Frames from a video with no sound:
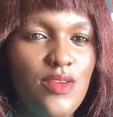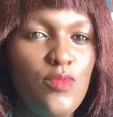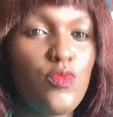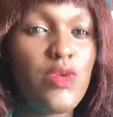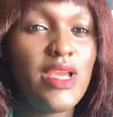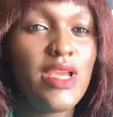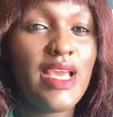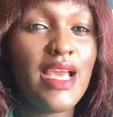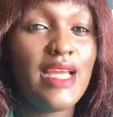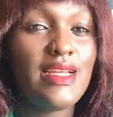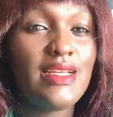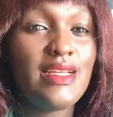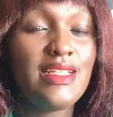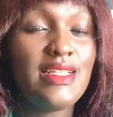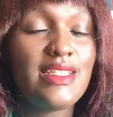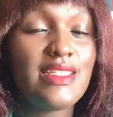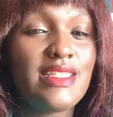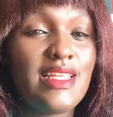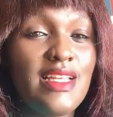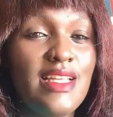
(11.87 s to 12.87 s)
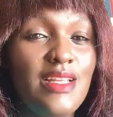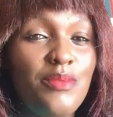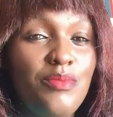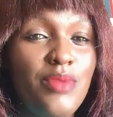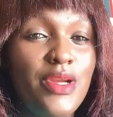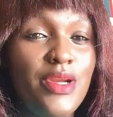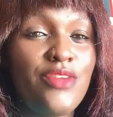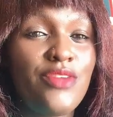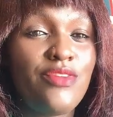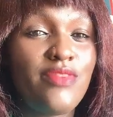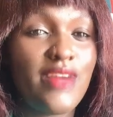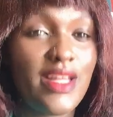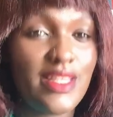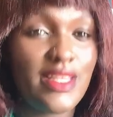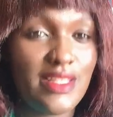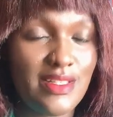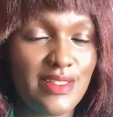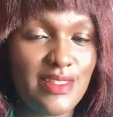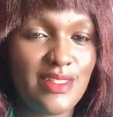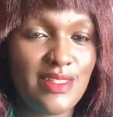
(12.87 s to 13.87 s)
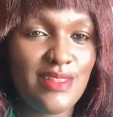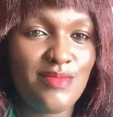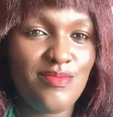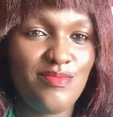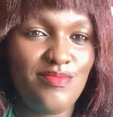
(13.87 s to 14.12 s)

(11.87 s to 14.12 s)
We hardly celebrate fathers,